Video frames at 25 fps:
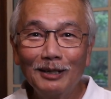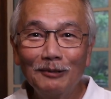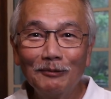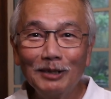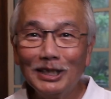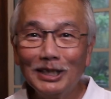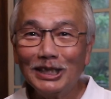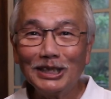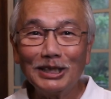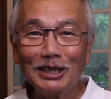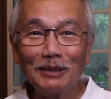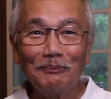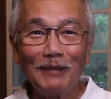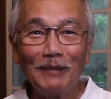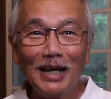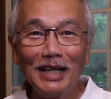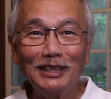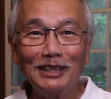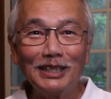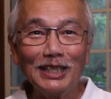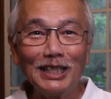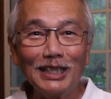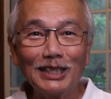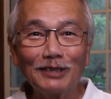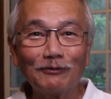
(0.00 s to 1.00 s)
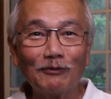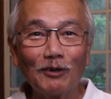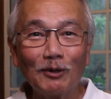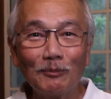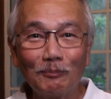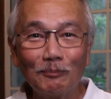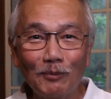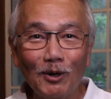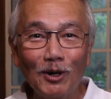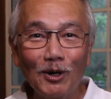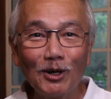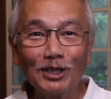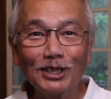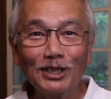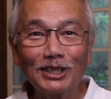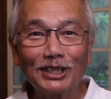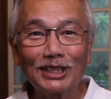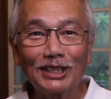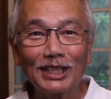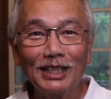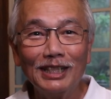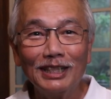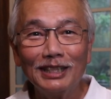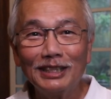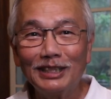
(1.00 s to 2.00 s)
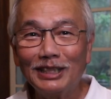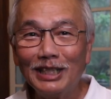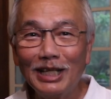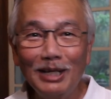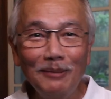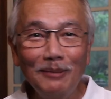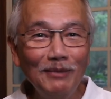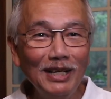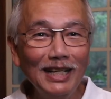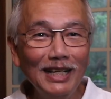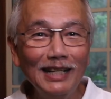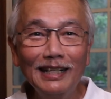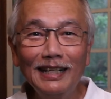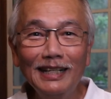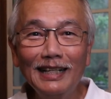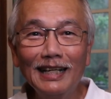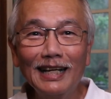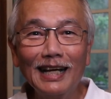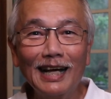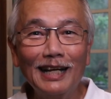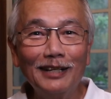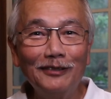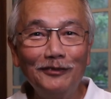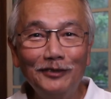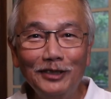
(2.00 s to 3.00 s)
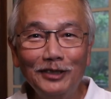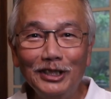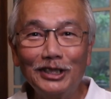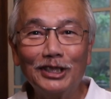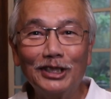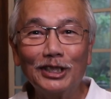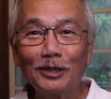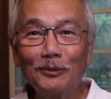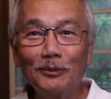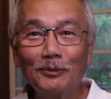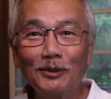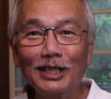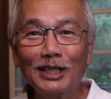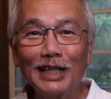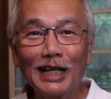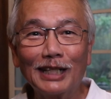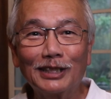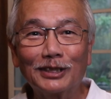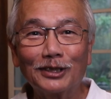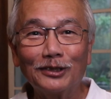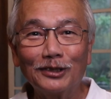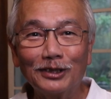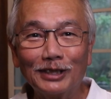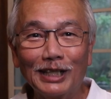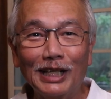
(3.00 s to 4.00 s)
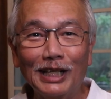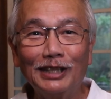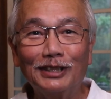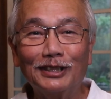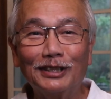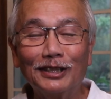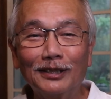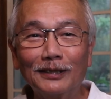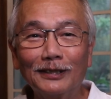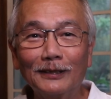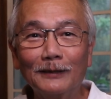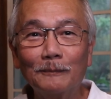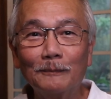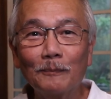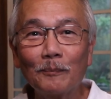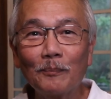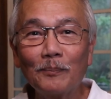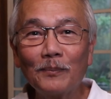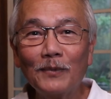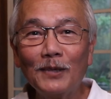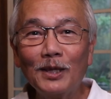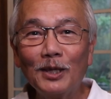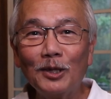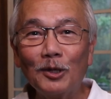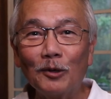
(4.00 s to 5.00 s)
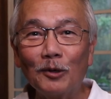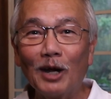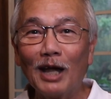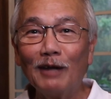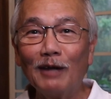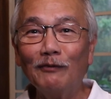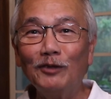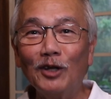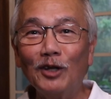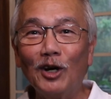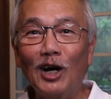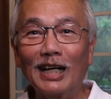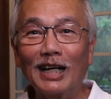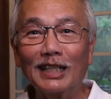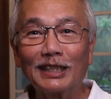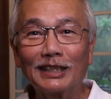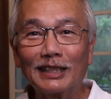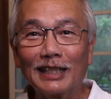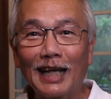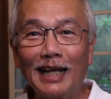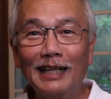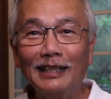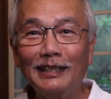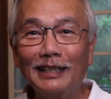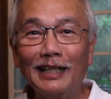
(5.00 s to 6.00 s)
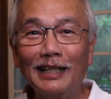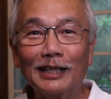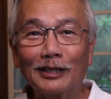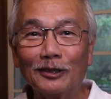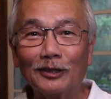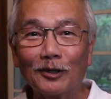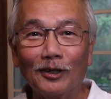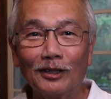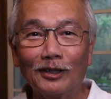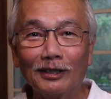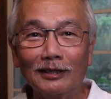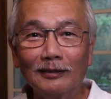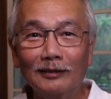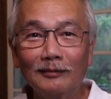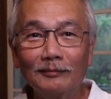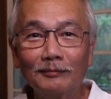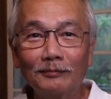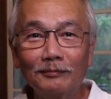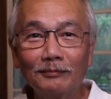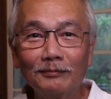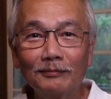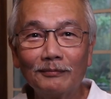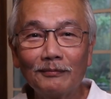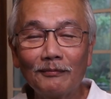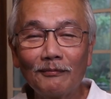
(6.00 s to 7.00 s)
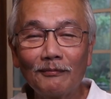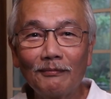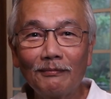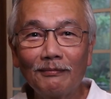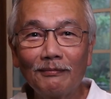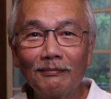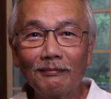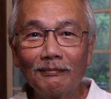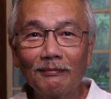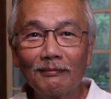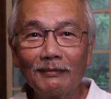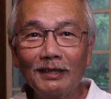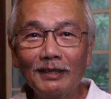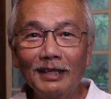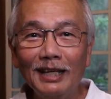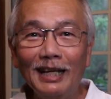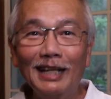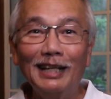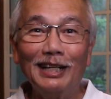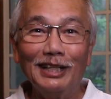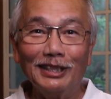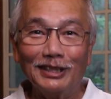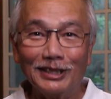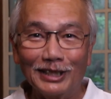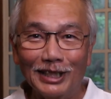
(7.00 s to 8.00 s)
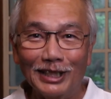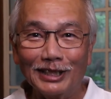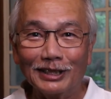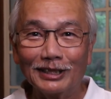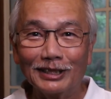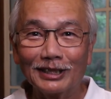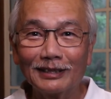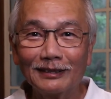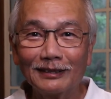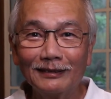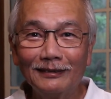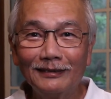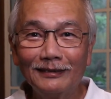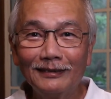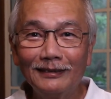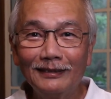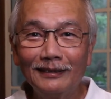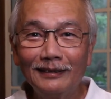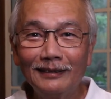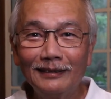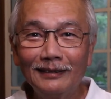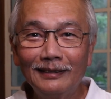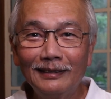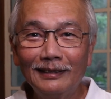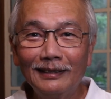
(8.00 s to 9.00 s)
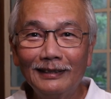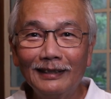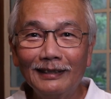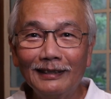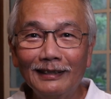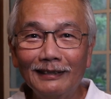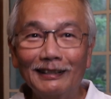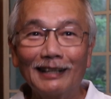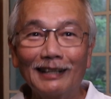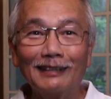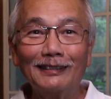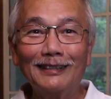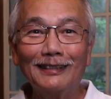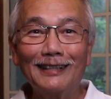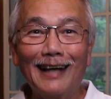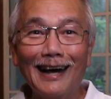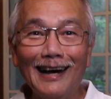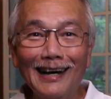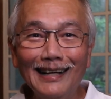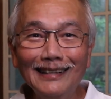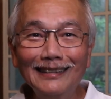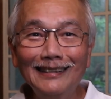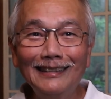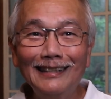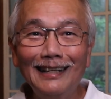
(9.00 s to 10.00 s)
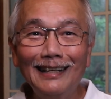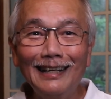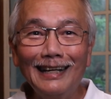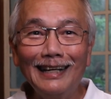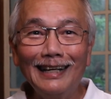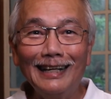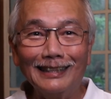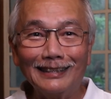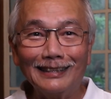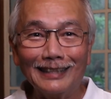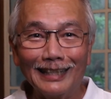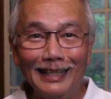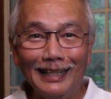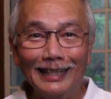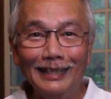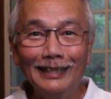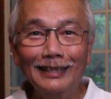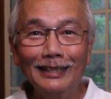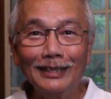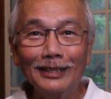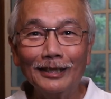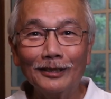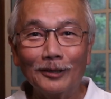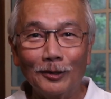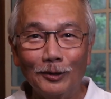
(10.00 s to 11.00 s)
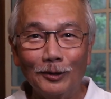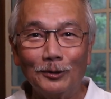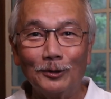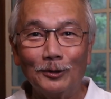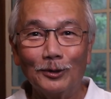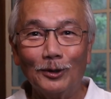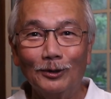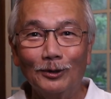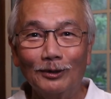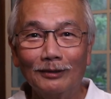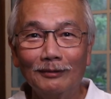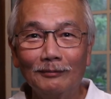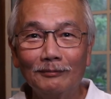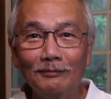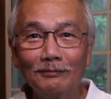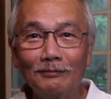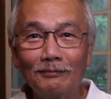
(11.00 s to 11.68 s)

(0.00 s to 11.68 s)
What is the basis for Paul's seemingly unreasonable exhortation to have no anxiety at all? It is this, that God is in control,